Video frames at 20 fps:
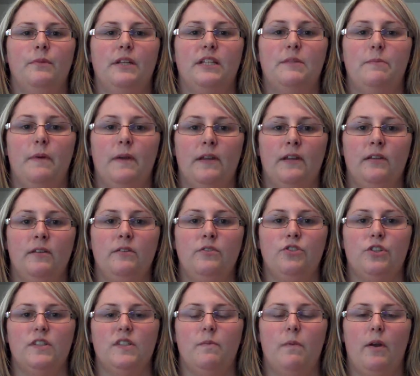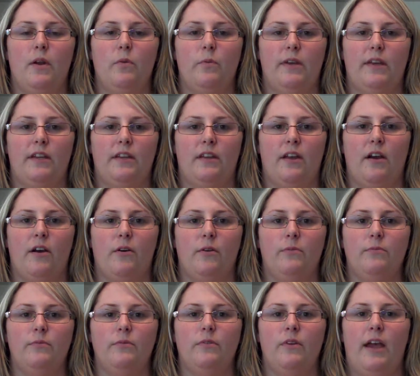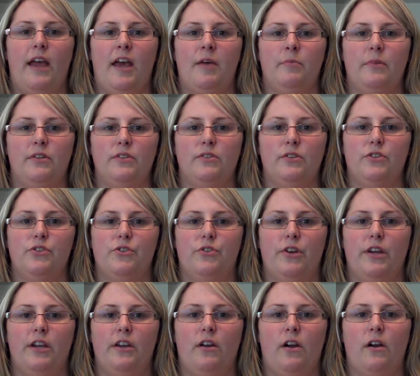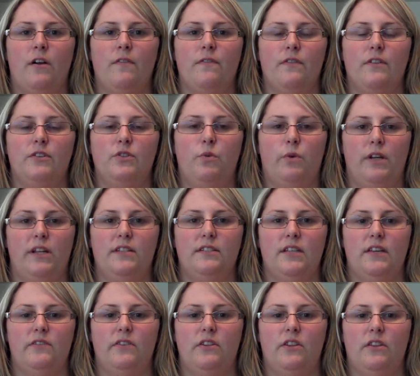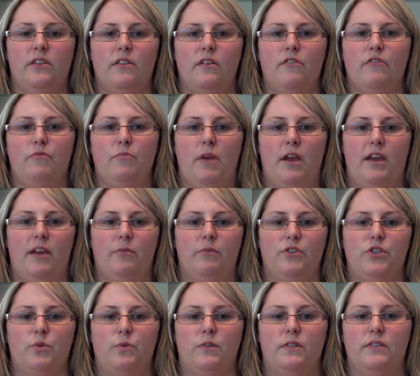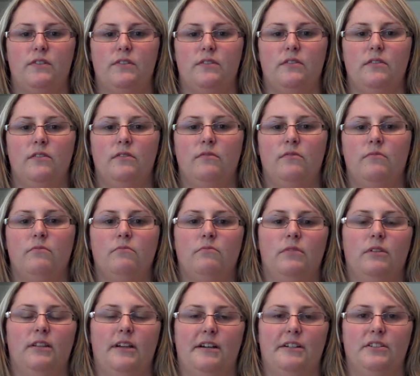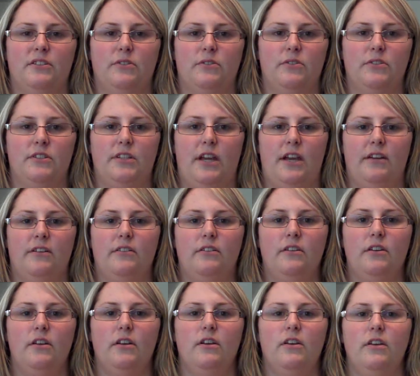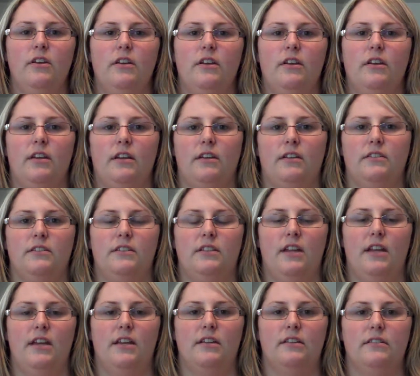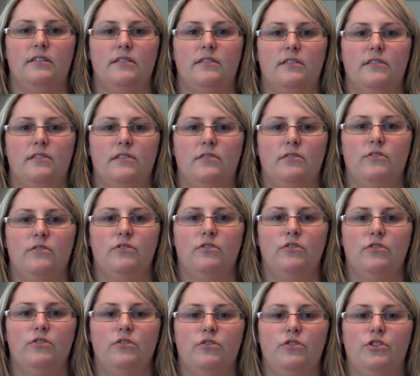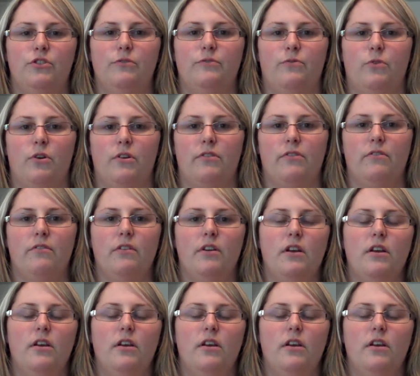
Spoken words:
It's been just about a week now. I had my surgery on the 27th of May, which was last Thursday, and today is June 4th.